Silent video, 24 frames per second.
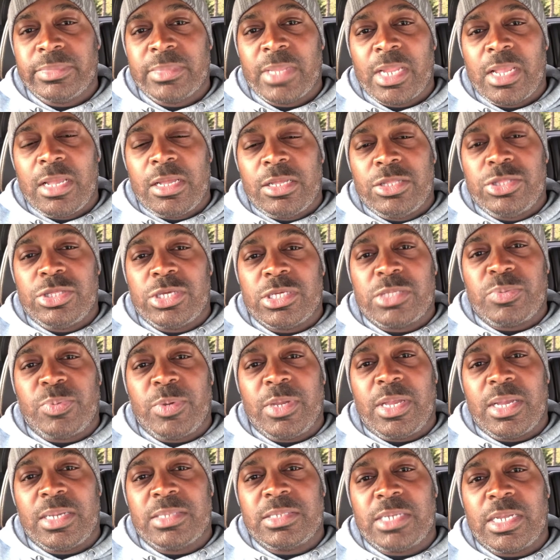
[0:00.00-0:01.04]
just
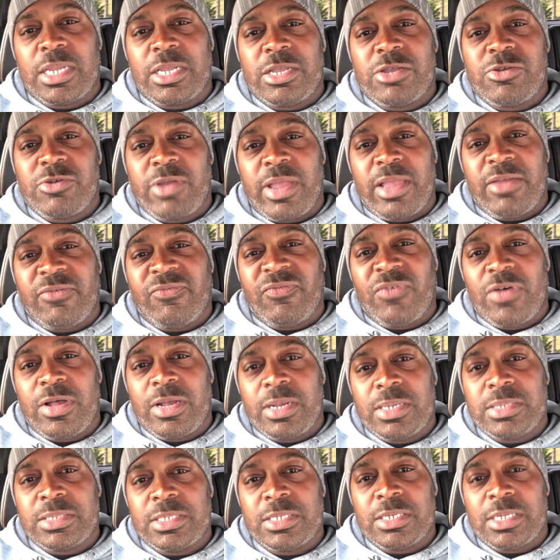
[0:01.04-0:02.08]
because it create
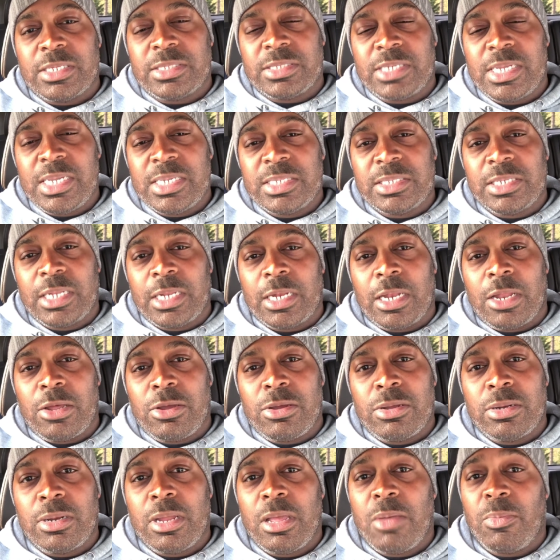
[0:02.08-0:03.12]
fungus and disease in the
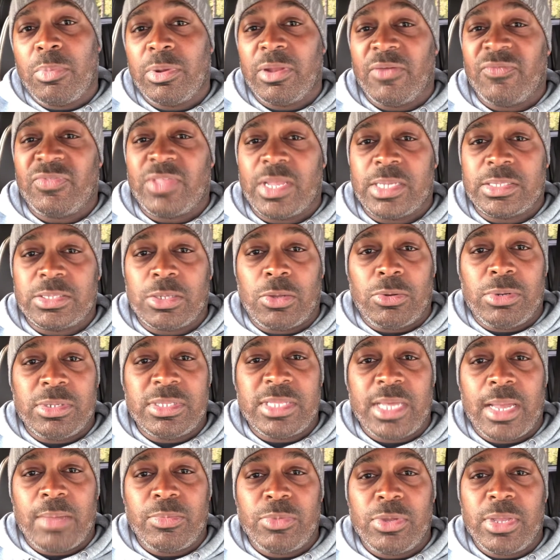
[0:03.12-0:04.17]
lawn. But if that's the only
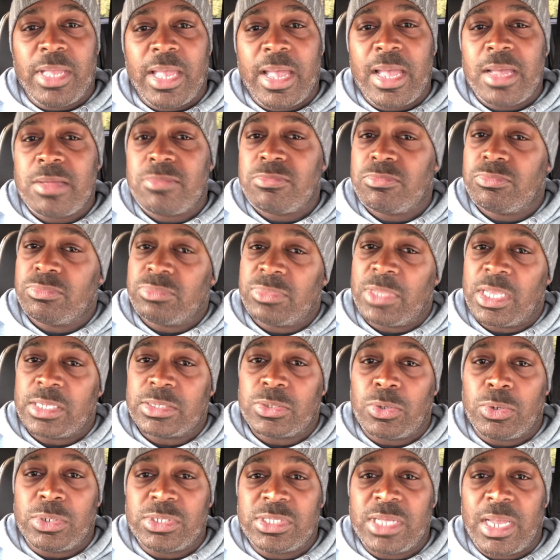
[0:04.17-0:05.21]
time you got, that's the
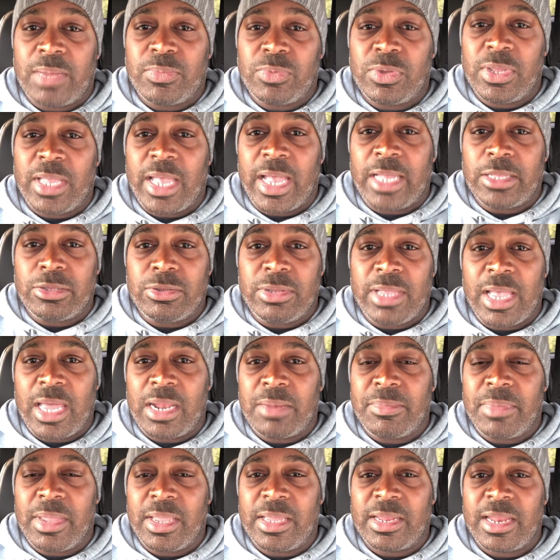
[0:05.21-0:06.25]
only time you got. You got to
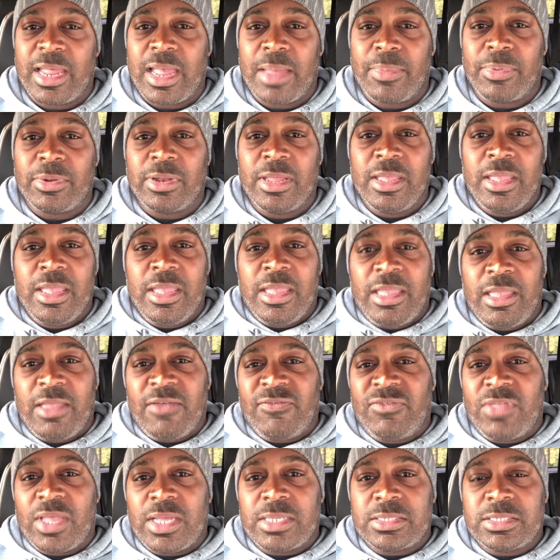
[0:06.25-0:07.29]
make it happen. If
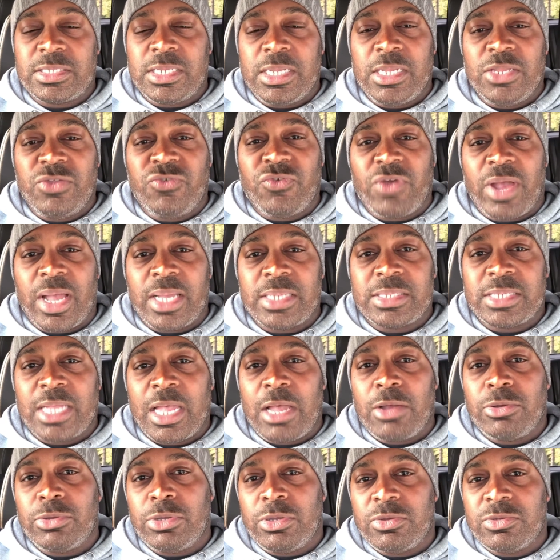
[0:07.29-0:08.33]
that seed dries
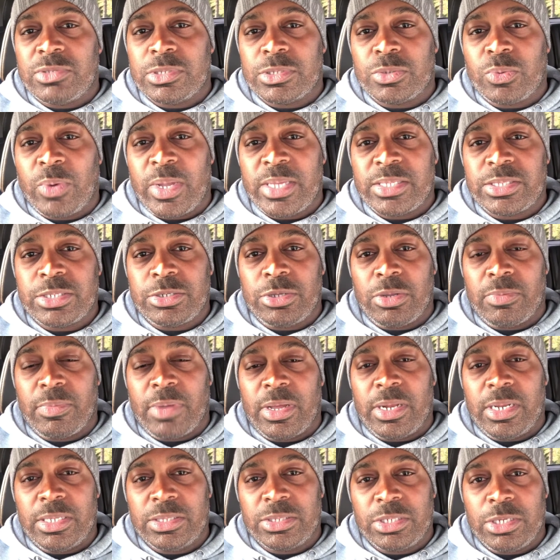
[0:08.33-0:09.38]
out, you just wasted your money.
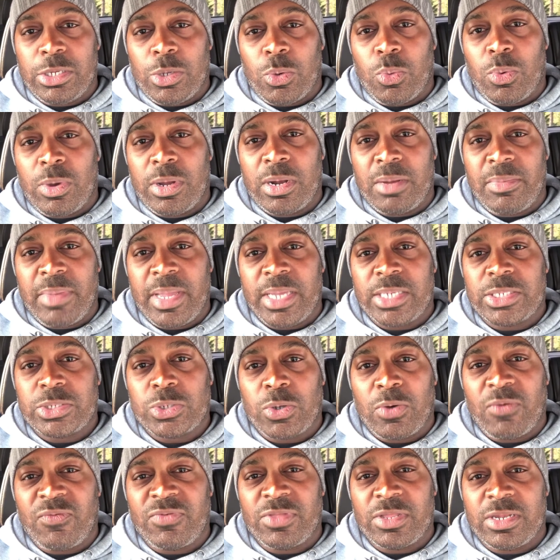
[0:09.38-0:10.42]
So you want to make sure
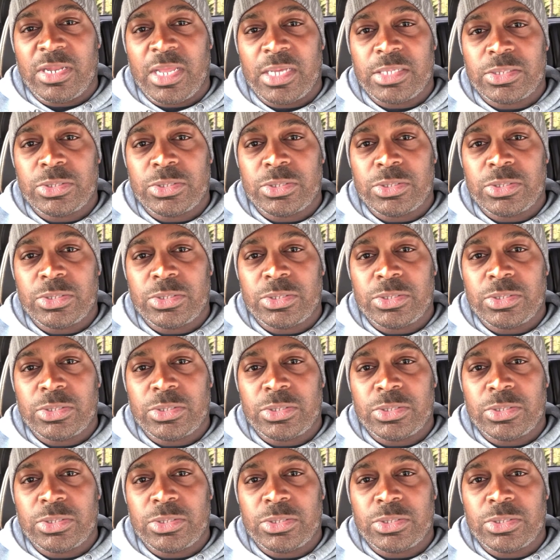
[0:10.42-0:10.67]
for the next 2